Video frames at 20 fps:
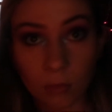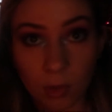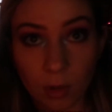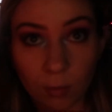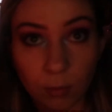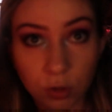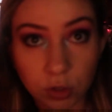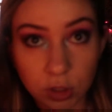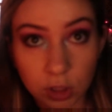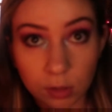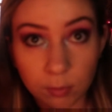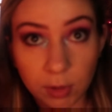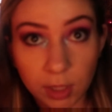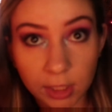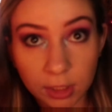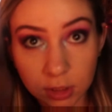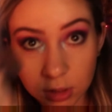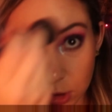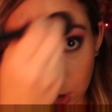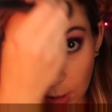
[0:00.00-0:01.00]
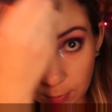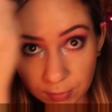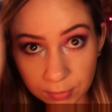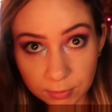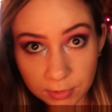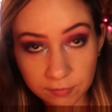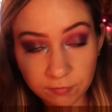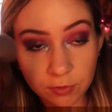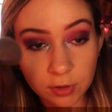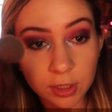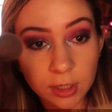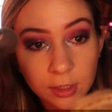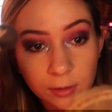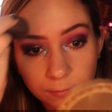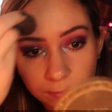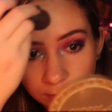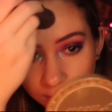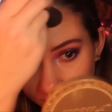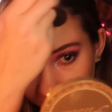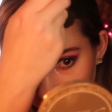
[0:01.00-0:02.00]
And I'm also gonna apply it to the top of my
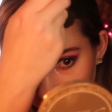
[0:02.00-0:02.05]
forehead.